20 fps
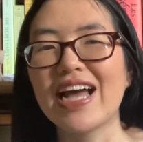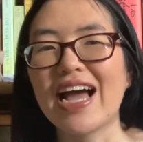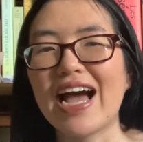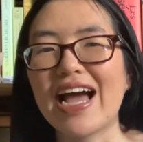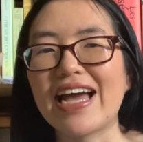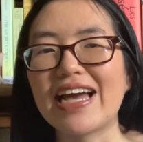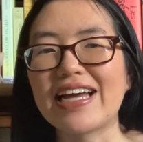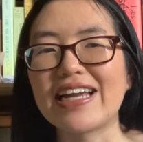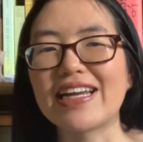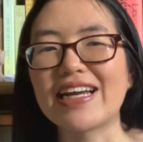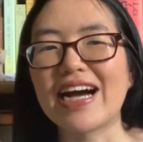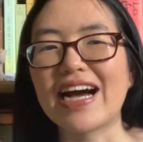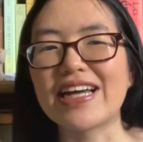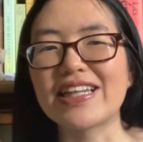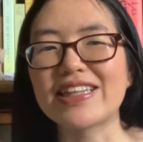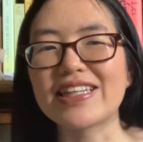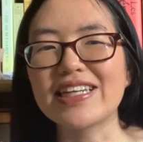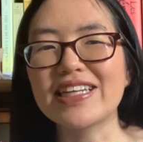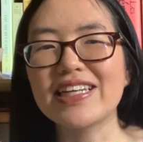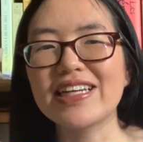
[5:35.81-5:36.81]
And I
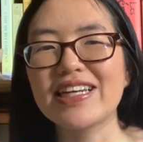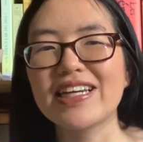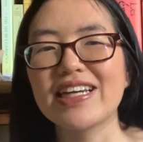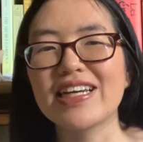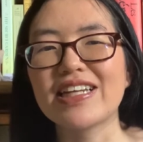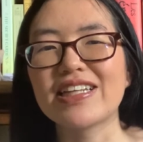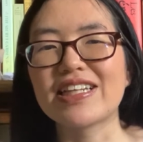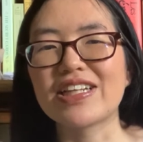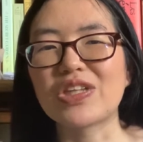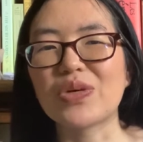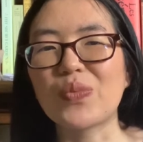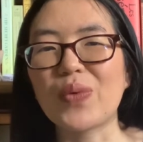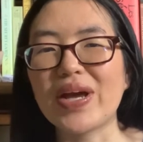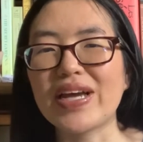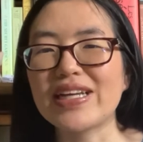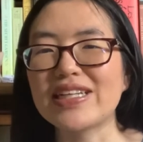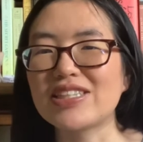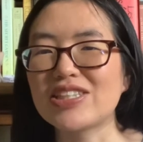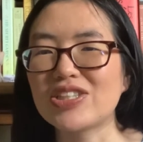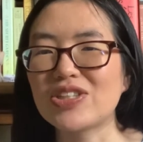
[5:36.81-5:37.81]
think that the way
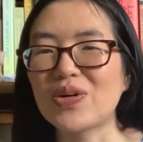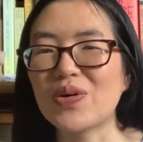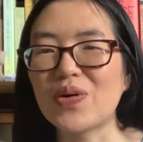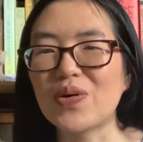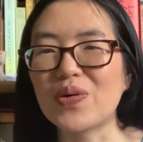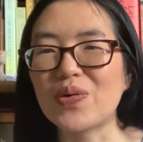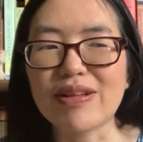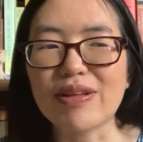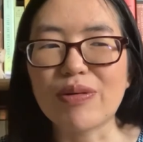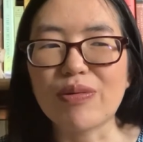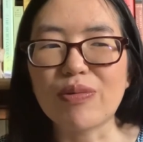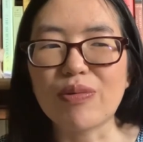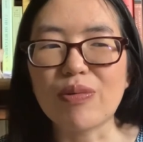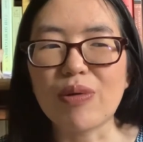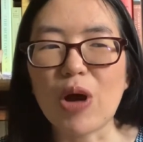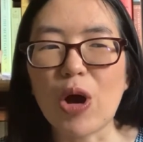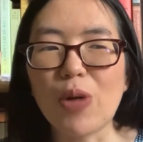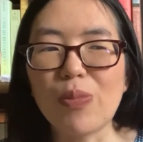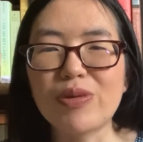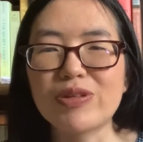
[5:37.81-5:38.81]
it's told
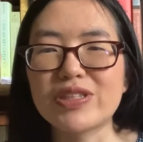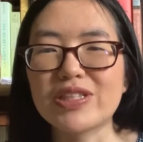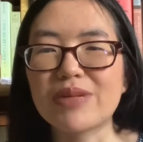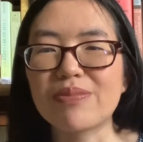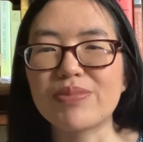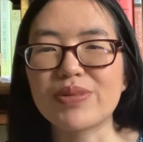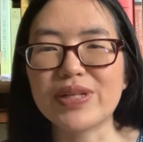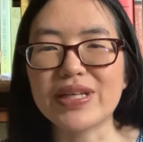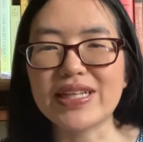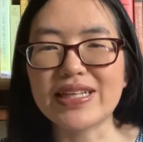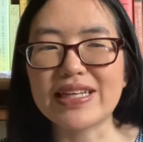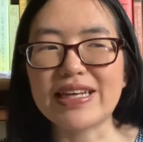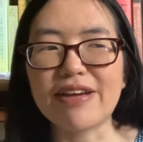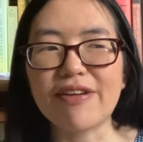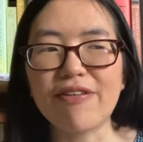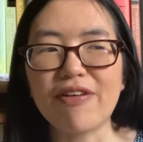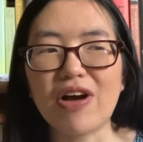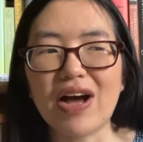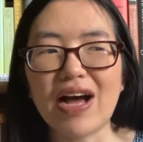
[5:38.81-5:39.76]
almost completely